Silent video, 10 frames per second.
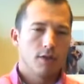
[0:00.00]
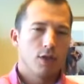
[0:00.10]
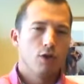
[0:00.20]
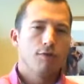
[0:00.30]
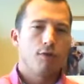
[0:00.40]

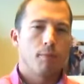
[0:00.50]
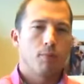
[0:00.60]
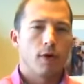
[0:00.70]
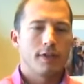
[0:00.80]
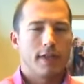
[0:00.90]
Two, for
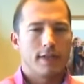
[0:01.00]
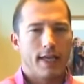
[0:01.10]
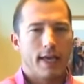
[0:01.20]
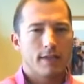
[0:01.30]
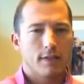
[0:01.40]
employees that
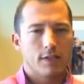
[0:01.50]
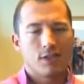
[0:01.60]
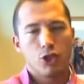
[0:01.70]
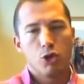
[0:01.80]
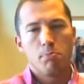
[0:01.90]
test,
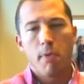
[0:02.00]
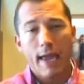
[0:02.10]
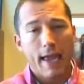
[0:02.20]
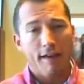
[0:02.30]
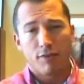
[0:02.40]
you
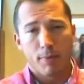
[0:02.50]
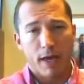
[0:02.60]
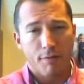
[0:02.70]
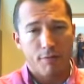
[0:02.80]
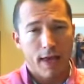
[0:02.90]
may have to
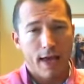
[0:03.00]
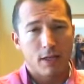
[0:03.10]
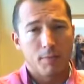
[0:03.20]
pay for that,